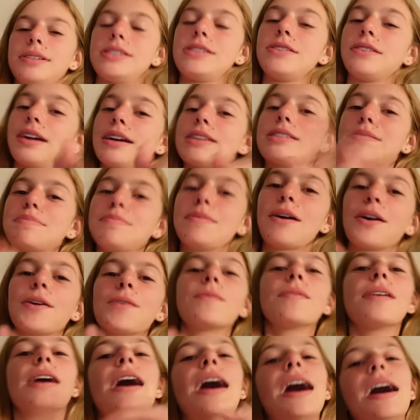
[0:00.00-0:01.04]
see you guys tomorrow.
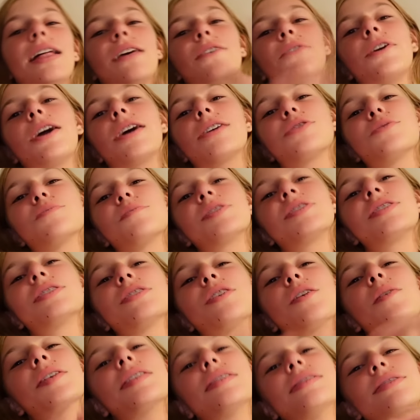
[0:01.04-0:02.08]
Love you guys so much as
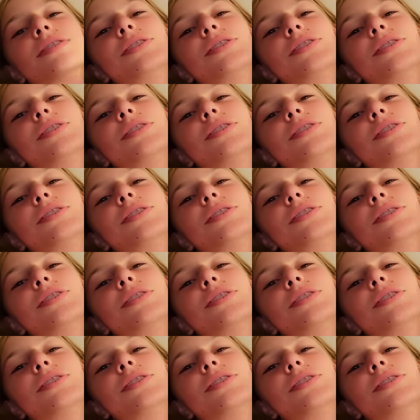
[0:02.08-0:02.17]
always.